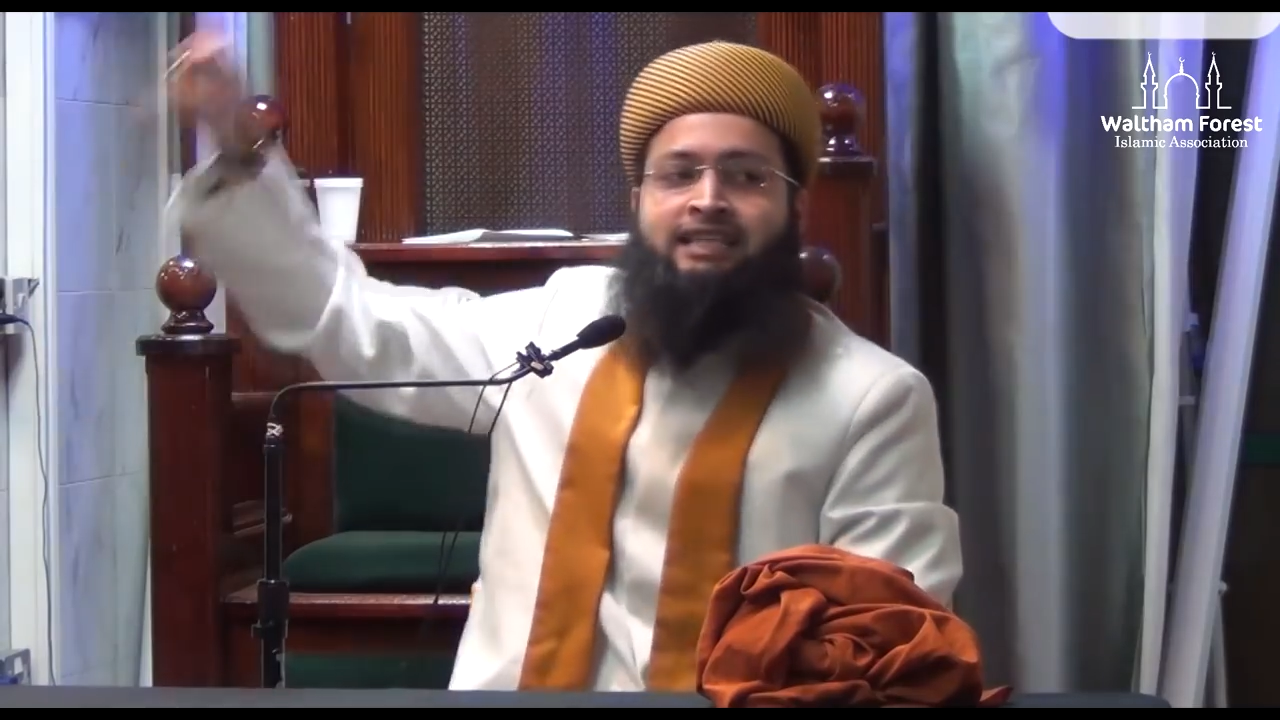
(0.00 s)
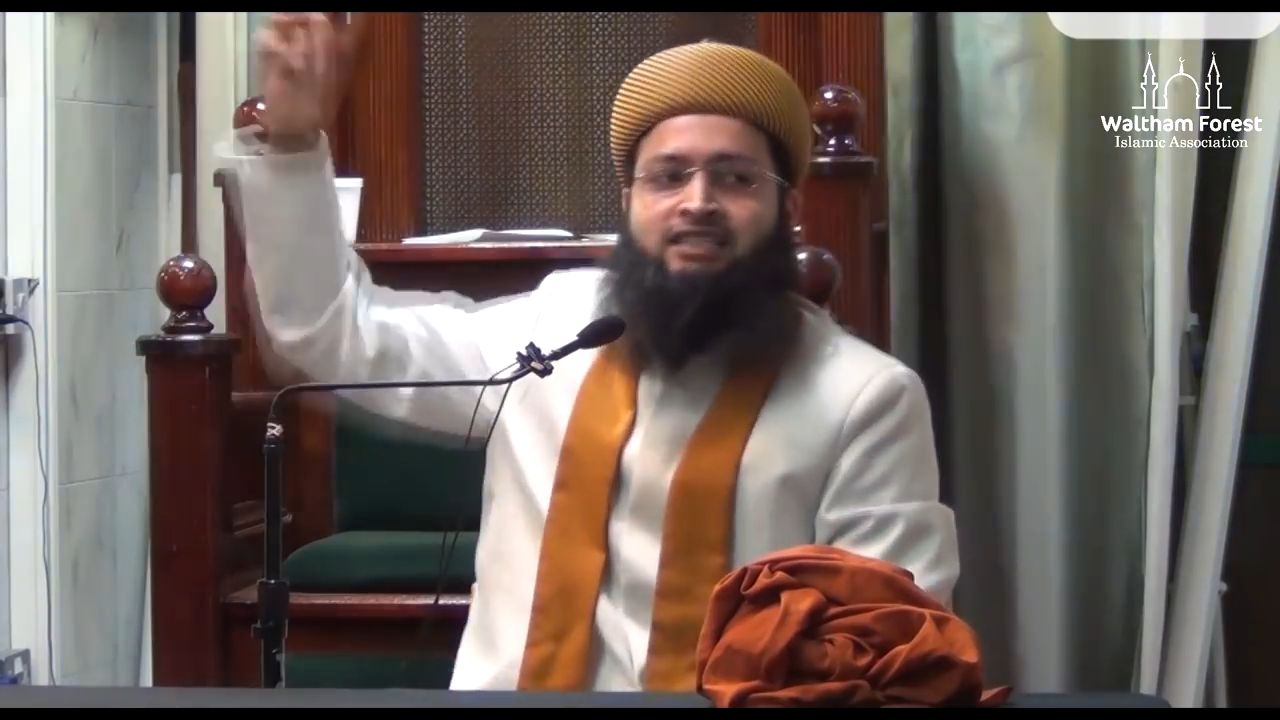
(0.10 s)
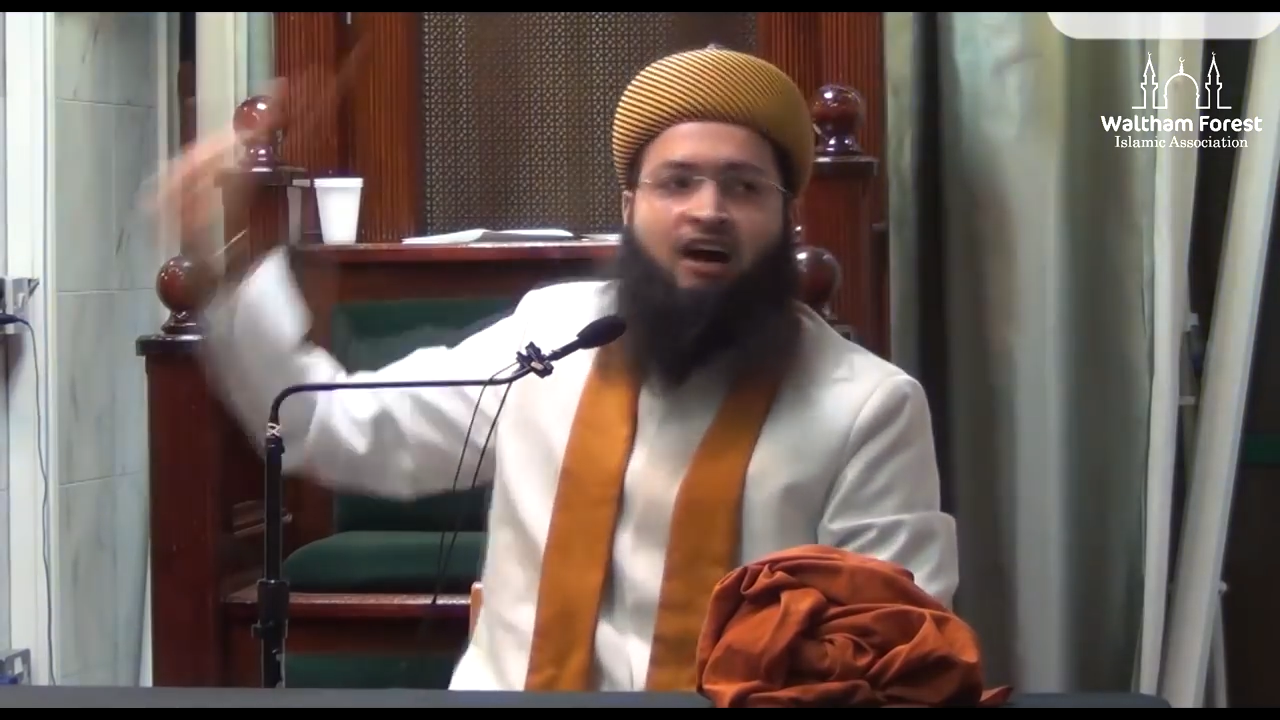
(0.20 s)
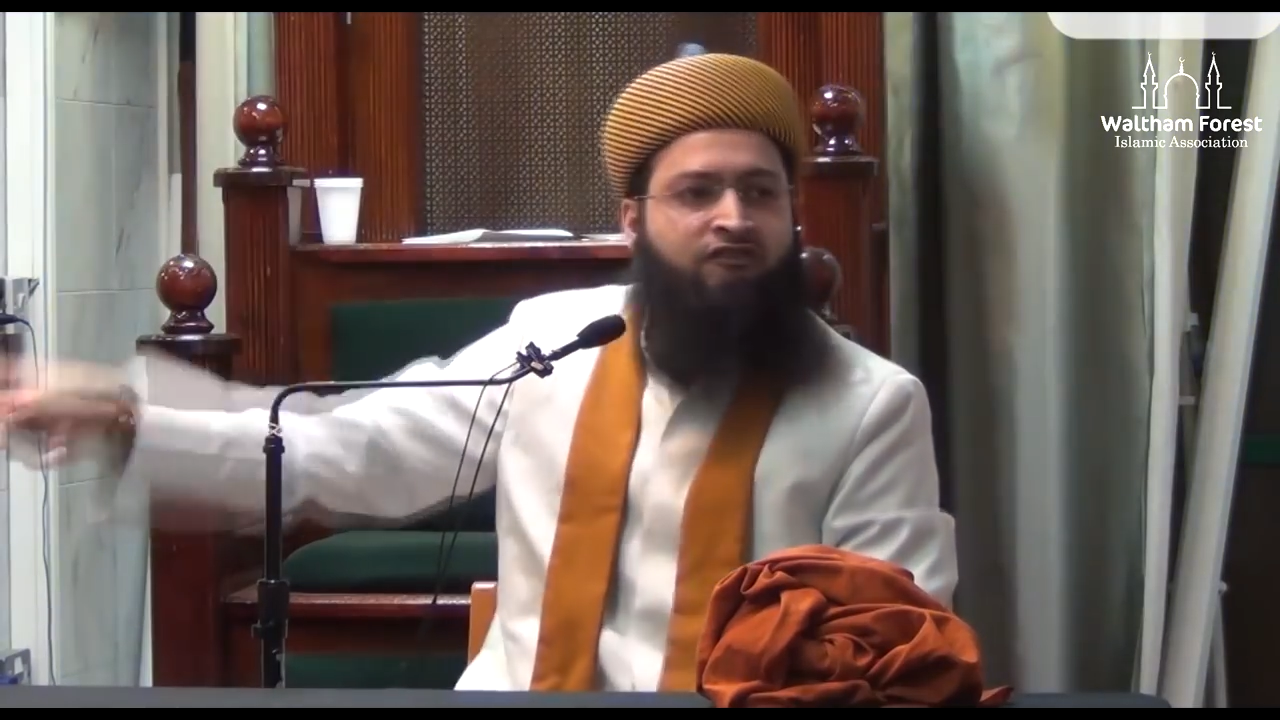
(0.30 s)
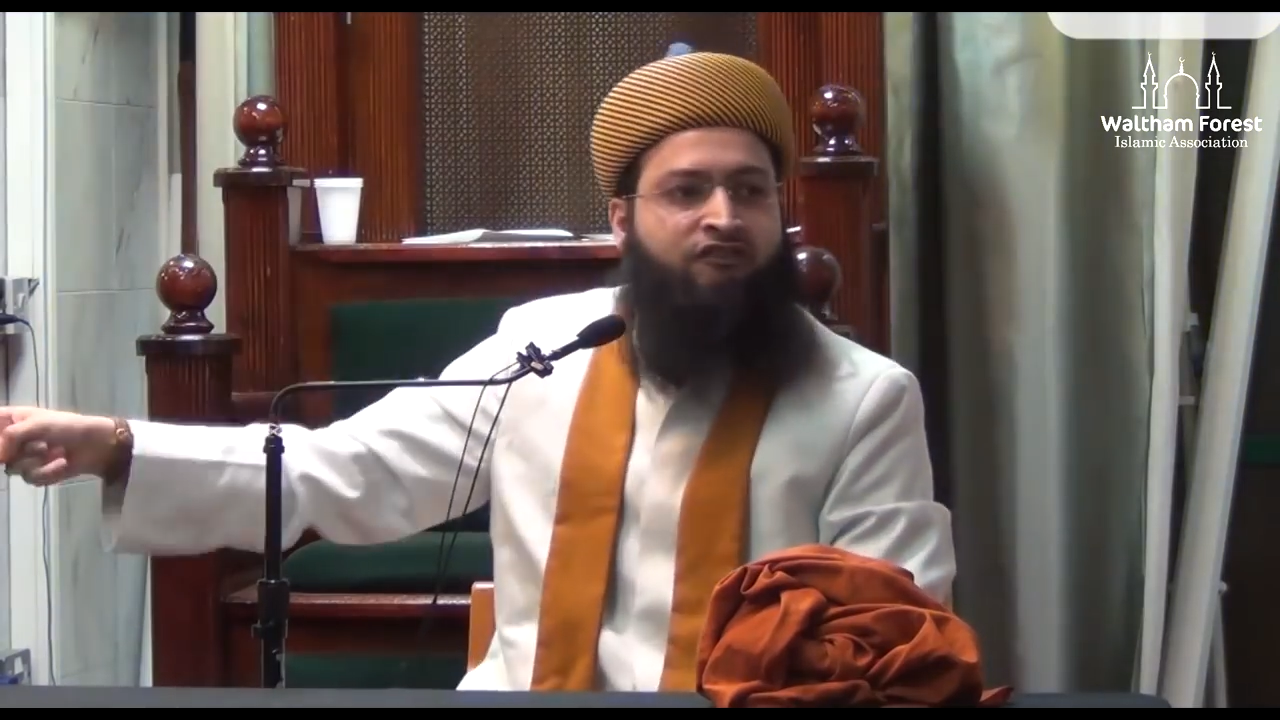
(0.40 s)

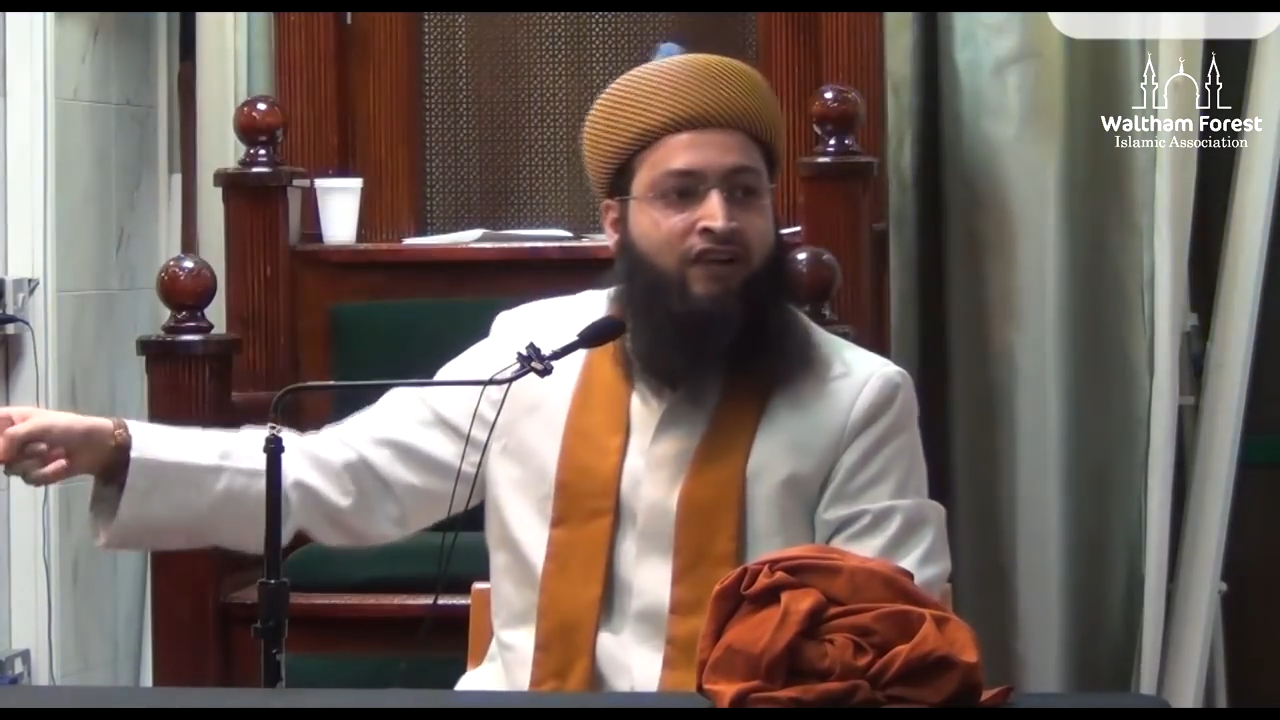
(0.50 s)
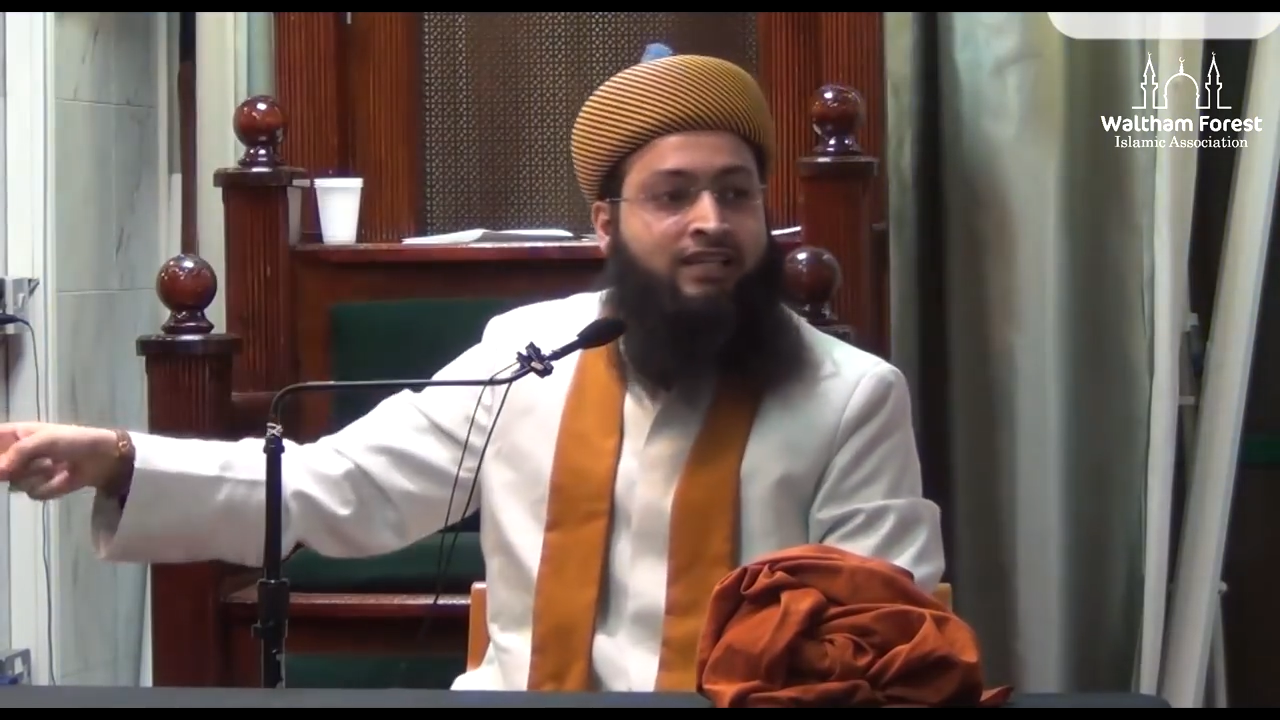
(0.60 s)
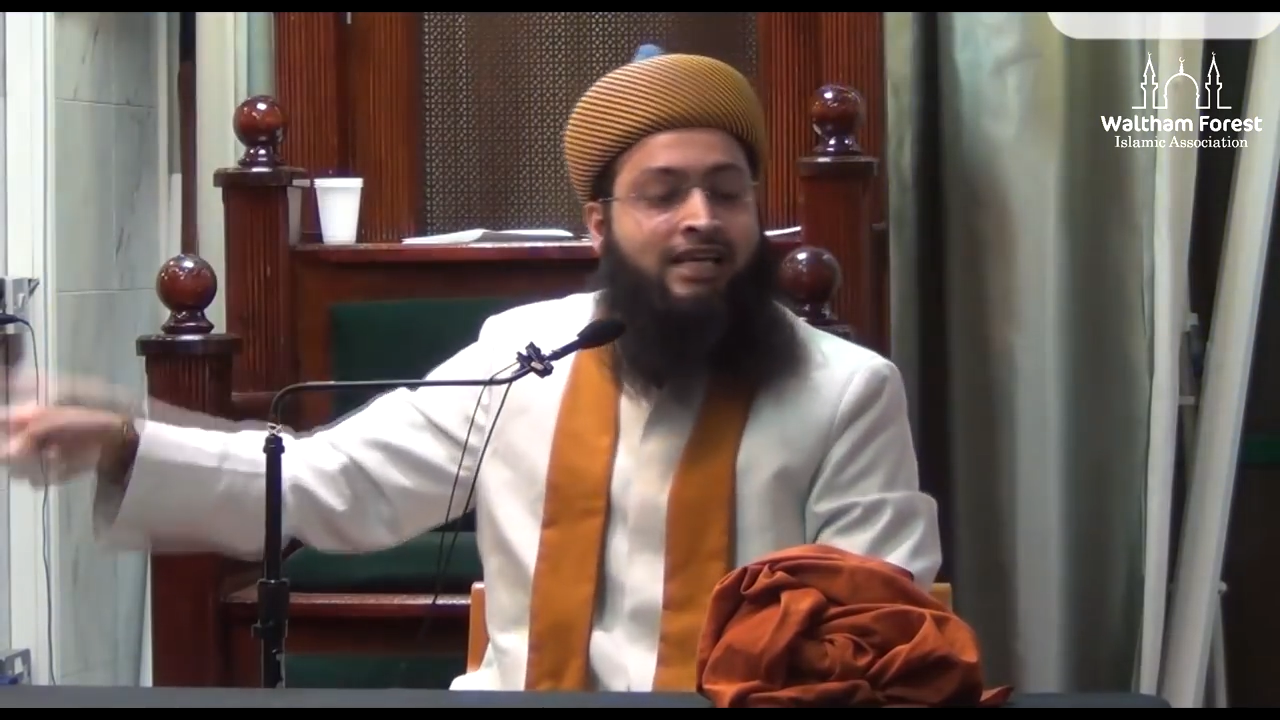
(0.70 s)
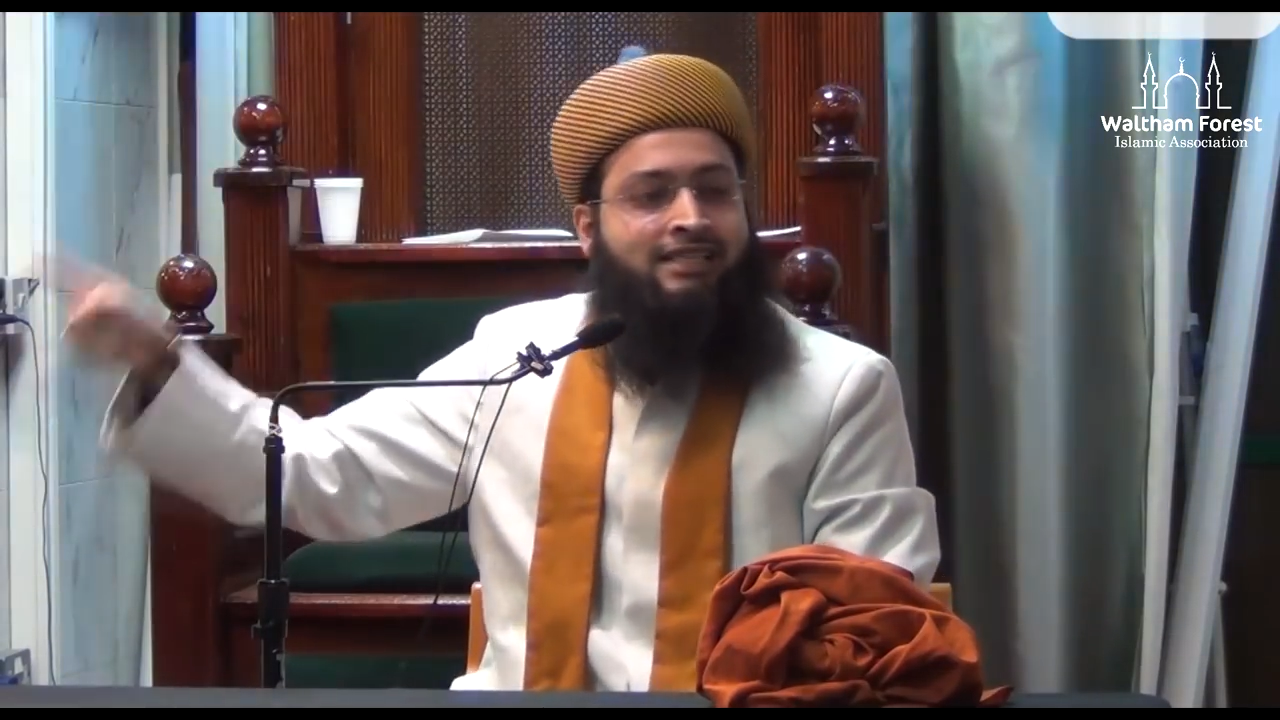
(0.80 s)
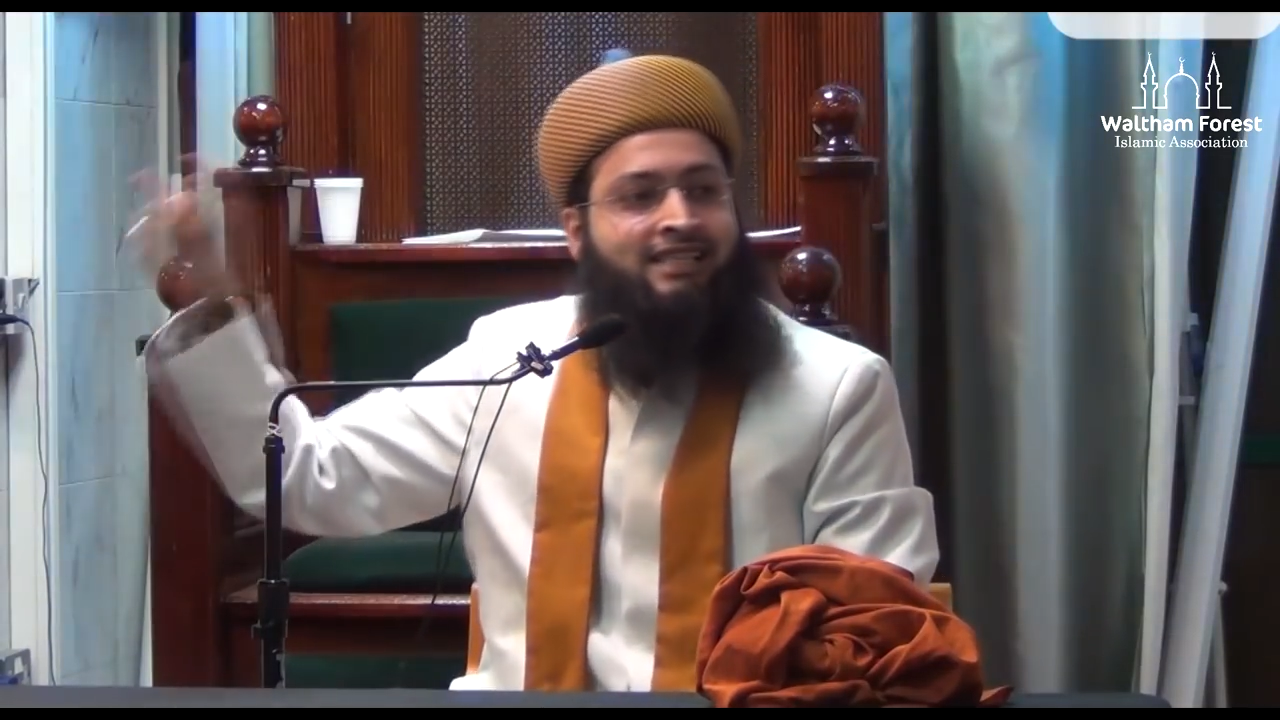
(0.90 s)
and comfort.